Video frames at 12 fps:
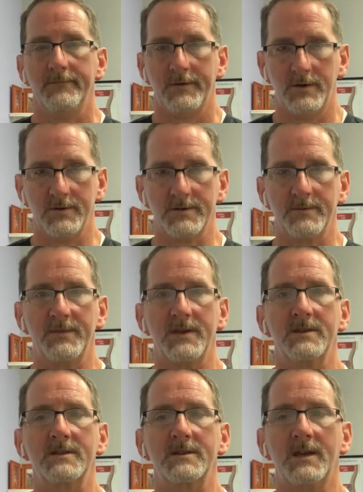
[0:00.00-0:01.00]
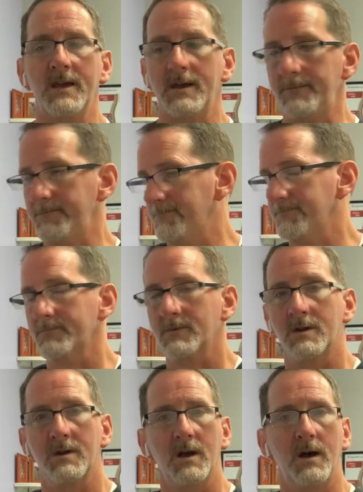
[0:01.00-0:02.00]
Here's some things that can.
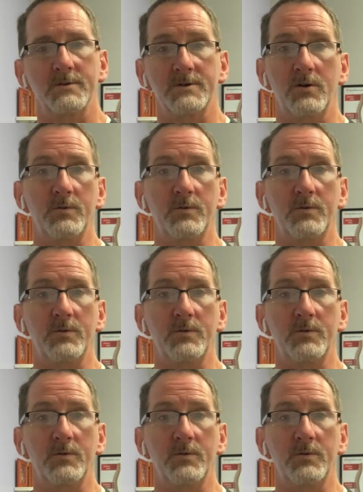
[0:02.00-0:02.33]
I was going